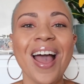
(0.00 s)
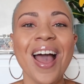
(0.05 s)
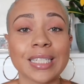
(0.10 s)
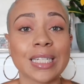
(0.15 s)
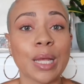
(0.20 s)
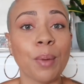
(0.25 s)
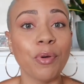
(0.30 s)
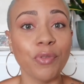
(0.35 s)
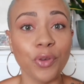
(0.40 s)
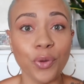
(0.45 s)

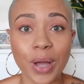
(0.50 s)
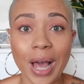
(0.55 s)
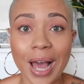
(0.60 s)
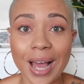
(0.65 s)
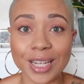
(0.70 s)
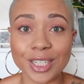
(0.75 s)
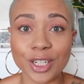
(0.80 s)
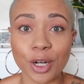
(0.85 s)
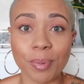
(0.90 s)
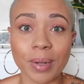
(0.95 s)
Some of you
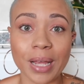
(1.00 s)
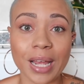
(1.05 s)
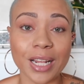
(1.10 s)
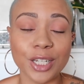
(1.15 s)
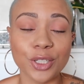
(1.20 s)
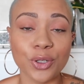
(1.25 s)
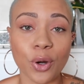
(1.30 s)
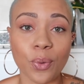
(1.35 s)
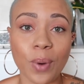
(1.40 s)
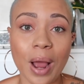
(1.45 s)
guys are
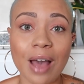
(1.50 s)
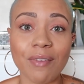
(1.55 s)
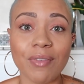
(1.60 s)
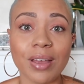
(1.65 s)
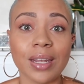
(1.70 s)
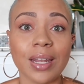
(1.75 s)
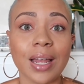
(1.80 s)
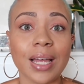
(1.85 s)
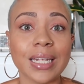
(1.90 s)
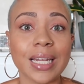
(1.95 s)
planning to arrive
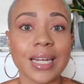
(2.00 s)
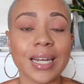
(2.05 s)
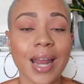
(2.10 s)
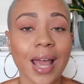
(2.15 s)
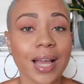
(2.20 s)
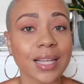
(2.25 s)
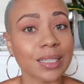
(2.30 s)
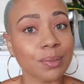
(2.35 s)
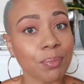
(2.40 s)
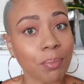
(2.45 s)
in London
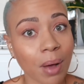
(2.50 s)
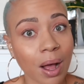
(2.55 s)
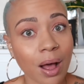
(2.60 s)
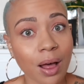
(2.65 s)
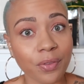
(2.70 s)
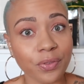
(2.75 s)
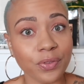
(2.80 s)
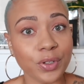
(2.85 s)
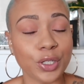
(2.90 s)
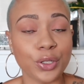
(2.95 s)
next
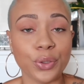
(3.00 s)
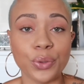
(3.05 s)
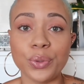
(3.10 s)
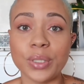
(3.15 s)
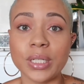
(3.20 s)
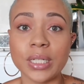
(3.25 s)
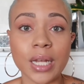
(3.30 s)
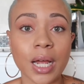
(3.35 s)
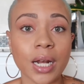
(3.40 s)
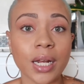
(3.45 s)
month to
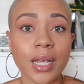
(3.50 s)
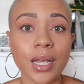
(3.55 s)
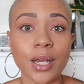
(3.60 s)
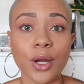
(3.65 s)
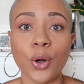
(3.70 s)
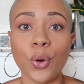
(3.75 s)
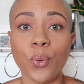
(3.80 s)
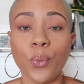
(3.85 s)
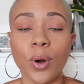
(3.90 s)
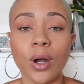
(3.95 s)
study
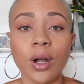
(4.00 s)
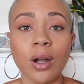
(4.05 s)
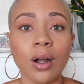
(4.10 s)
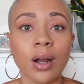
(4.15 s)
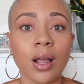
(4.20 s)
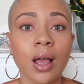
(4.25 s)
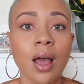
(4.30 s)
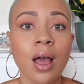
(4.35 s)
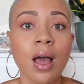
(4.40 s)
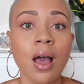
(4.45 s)
or
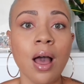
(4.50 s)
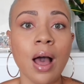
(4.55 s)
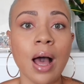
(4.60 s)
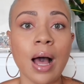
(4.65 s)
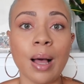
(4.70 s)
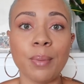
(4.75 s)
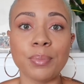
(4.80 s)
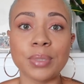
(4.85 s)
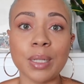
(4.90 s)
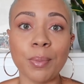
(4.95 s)
work.
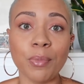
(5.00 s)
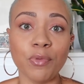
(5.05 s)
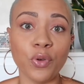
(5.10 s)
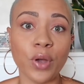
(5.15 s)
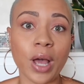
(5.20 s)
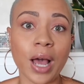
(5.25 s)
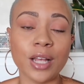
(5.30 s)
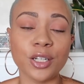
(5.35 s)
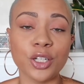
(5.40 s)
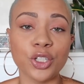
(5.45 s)
Some of you
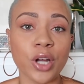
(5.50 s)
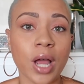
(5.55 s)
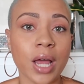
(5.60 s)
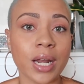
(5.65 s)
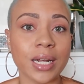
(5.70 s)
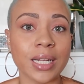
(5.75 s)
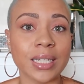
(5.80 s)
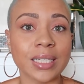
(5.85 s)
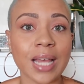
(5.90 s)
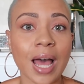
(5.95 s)
guys are
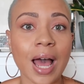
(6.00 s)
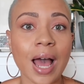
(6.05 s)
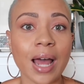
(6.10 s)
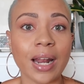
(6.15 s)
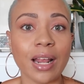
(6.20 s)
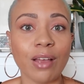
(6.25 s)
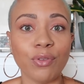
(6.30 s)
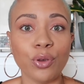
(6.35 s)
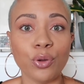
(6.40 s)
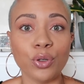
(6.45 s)
trying to decide
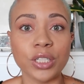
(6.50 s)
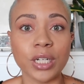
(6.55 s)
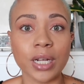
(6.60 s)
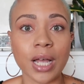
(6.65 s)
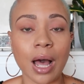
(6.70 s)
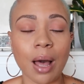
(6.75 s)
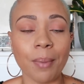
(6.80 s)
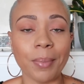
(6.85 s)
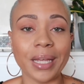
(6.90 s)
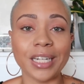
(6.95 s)
if you should
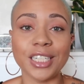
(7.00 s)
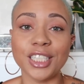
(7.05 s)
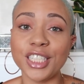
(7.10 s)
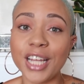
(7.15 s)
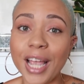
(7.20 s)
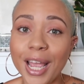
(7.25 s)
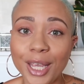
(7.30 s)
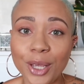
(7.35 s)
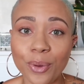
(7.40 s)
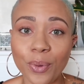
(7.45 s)
come in
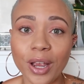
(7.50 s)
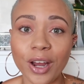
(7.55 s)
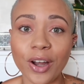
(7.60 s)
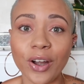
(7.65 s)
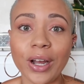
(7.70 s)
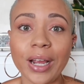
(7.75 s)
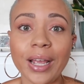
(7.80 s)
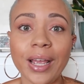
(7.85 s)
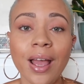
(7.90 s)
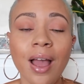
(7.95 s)

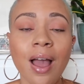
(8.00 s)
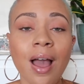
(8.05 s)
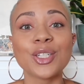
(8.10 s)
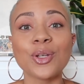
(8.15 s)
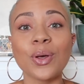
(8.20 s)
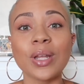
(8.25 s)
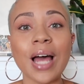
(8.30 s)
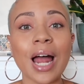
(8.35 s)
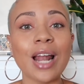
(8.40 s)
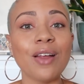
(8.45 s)
January.
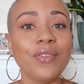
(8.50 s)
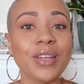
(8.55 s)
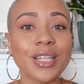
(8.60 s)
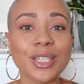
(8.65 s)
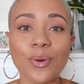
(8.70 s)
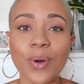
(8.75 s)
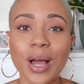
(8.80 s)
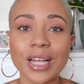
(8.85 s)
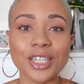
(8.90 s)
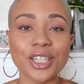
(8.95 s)
So a lot of these
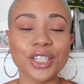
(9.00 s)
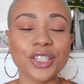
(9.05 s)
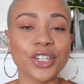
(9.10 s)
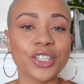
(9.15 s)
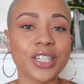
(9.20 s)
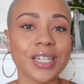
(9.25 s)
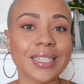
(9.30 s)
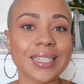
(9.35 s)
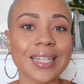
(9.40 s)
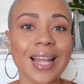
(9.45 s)
questions are
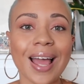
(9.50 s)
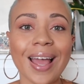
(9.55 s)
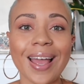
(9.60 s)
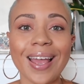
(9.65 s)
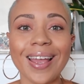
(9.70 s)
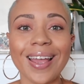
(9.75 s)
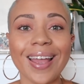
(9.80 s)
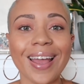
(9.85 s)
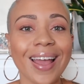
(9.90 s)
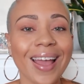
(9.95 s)
just
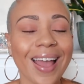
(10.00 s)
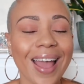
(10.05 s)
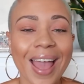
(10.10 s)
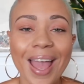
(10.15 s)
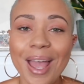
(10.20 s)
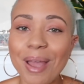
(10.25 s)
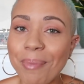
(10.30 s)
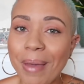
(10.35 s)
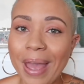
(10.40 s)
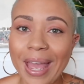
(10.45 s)
like,
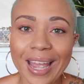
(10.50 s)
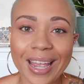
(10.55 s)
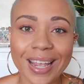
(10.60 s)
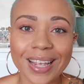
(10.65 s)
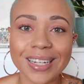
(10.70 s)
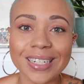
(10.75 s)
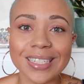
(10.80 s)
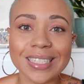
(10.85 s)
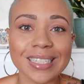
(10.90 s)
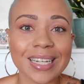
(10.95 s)
hey
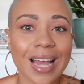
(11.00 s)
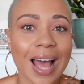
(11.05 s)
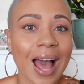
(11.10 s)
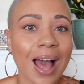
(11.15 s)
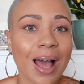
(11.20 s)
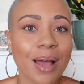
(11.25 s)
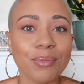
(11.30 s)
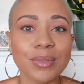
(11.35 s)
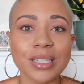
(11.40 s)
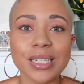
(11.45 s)
Paige,
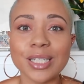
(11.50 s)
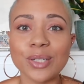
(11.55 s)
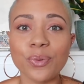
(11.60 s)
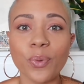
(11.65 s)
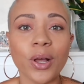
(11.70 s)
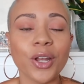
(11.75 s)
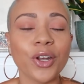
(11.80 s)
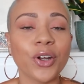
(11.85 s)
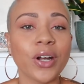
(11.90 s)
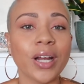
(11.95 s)
I'm just
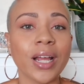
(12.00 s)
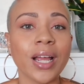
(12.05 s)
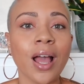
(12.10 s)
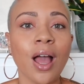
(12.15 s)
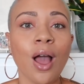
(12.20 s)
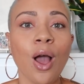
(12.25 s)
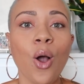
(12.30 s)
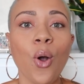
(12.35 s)
wondering,